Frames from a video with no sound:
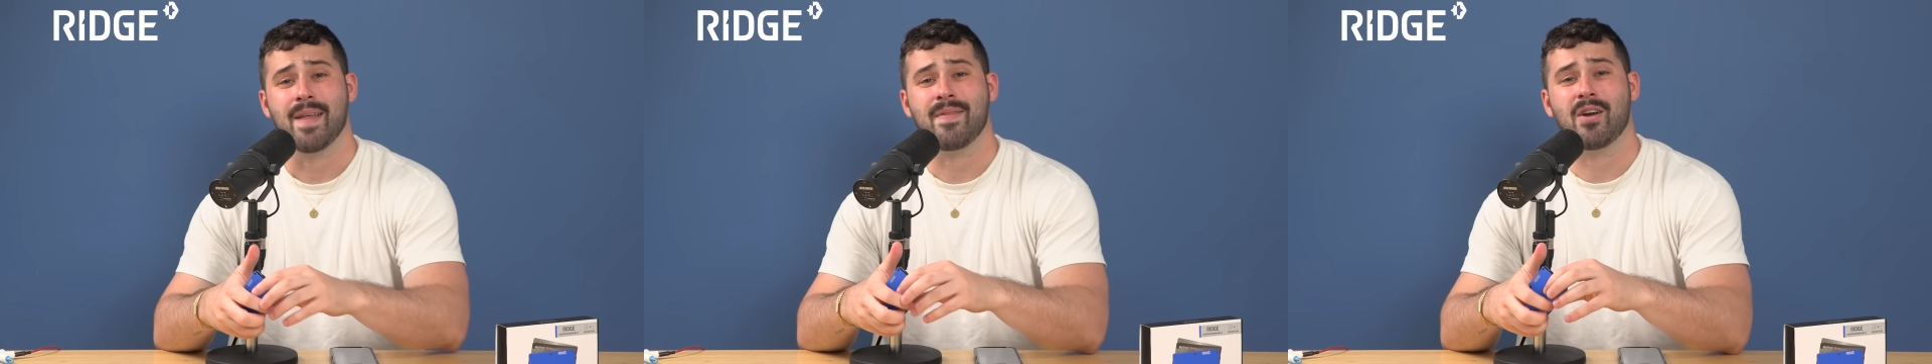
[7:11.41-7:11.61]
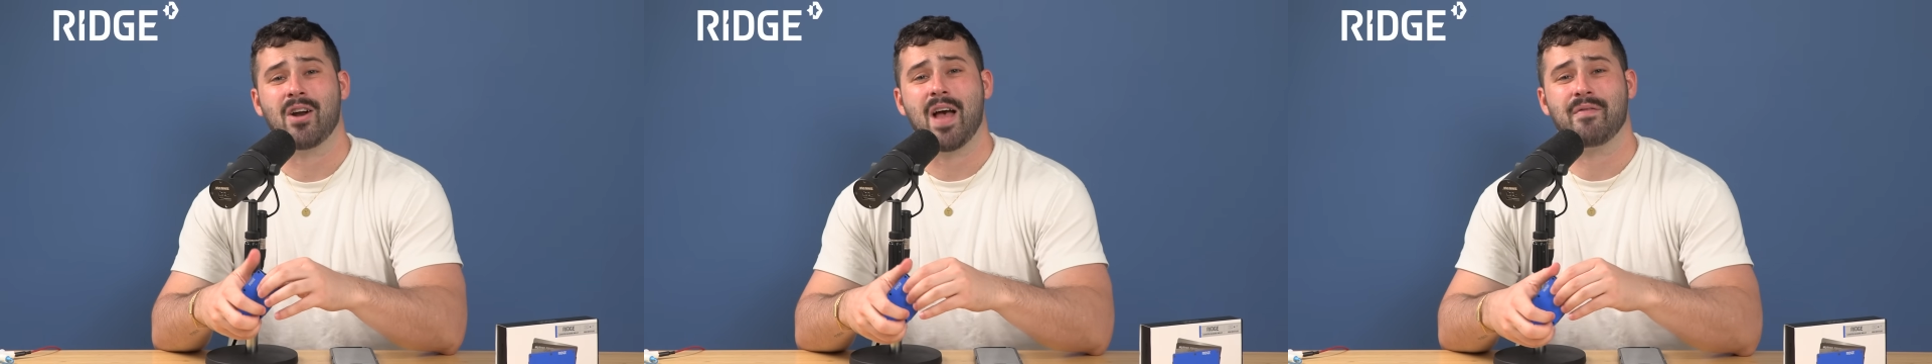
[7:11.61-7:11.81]
And
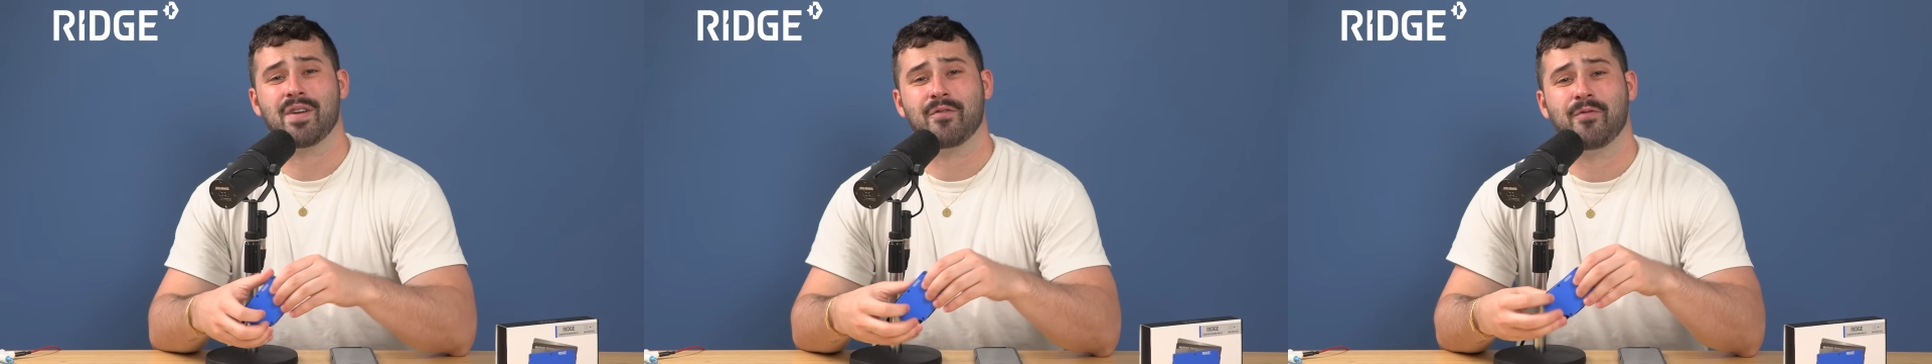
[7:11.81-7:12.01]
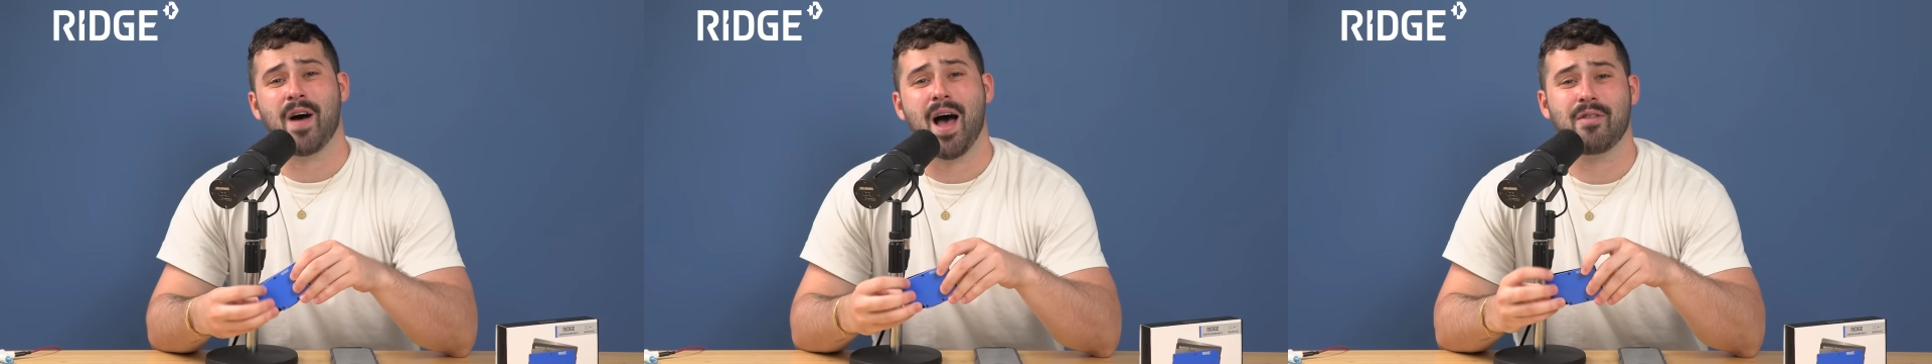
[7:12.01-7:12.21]
they're having a
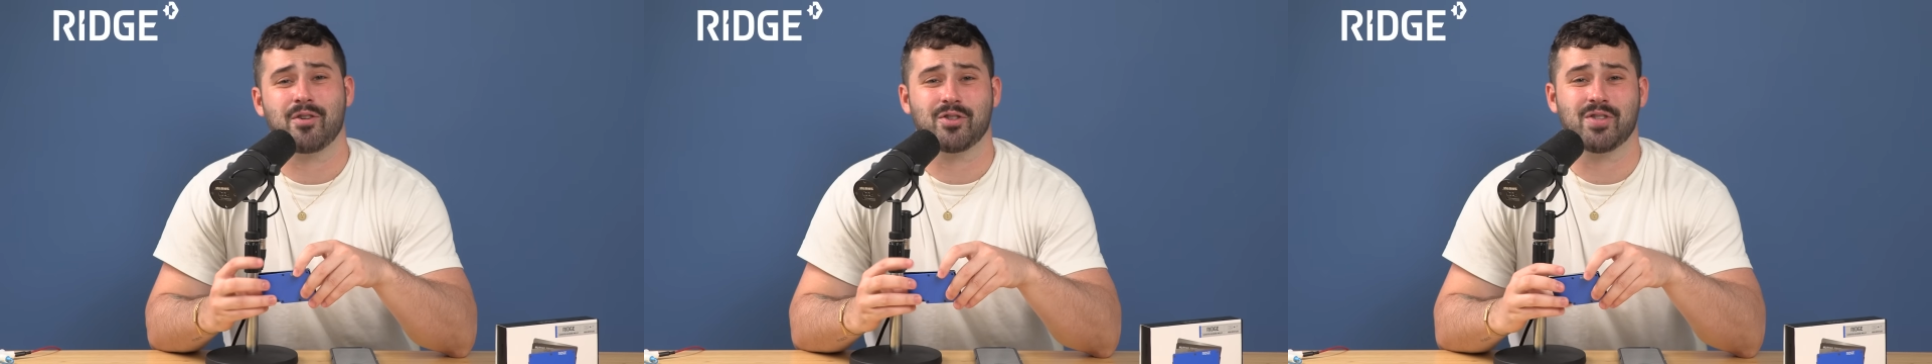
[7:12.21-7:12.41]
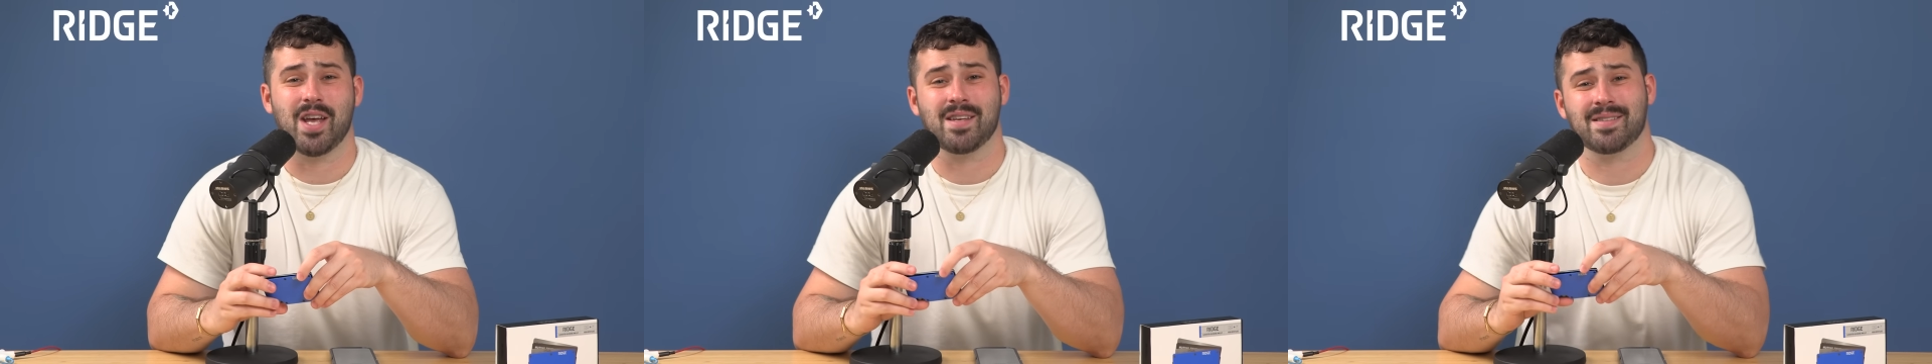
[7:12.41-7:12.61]

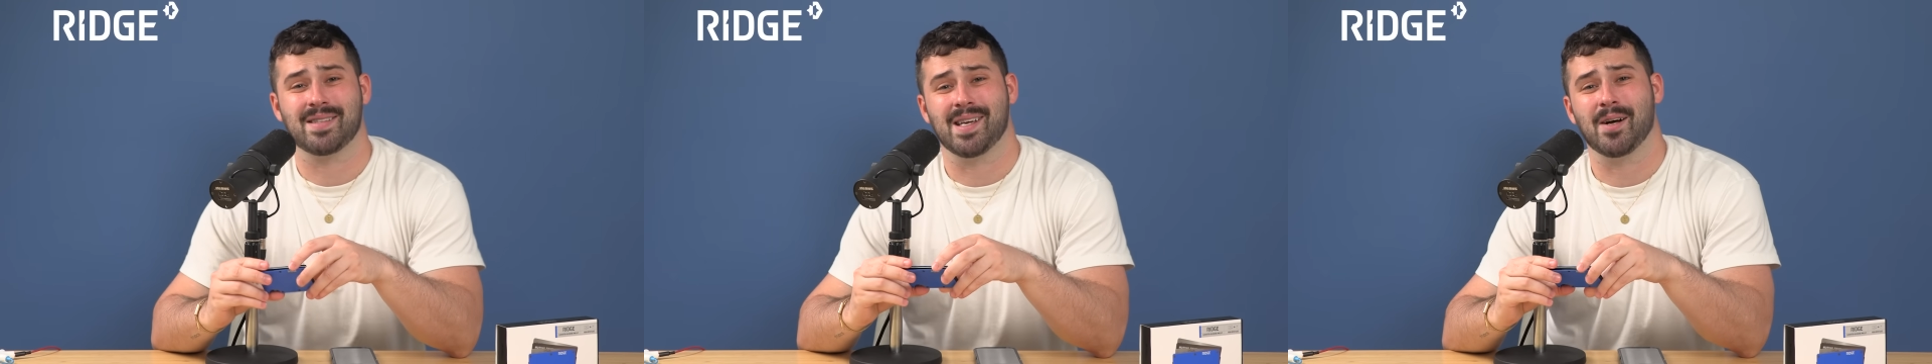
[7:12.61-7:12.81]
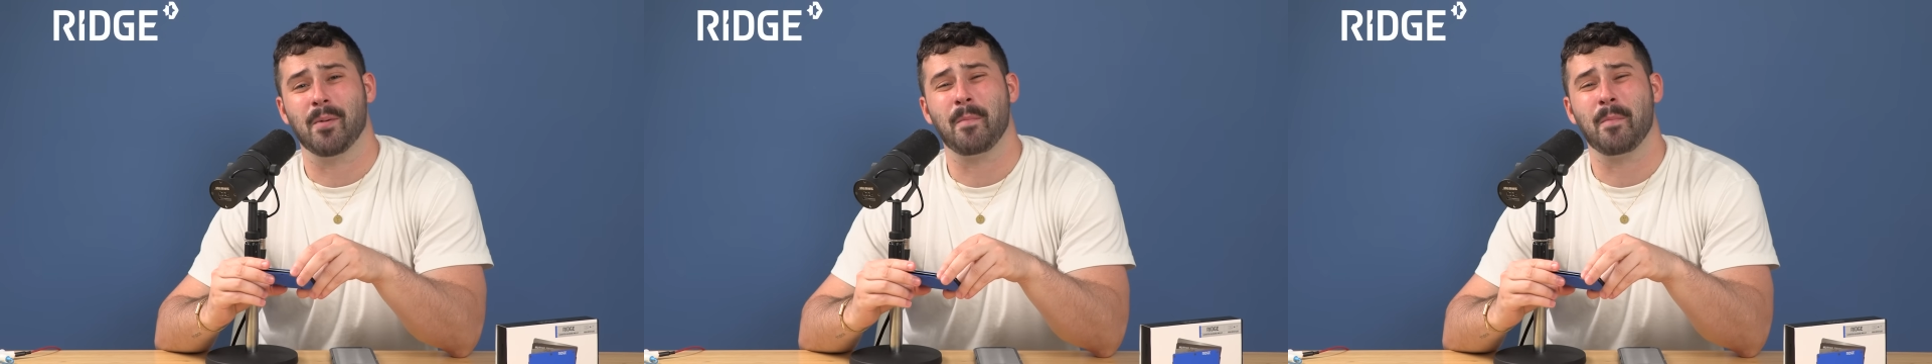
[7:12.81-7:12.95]
Father's Day sale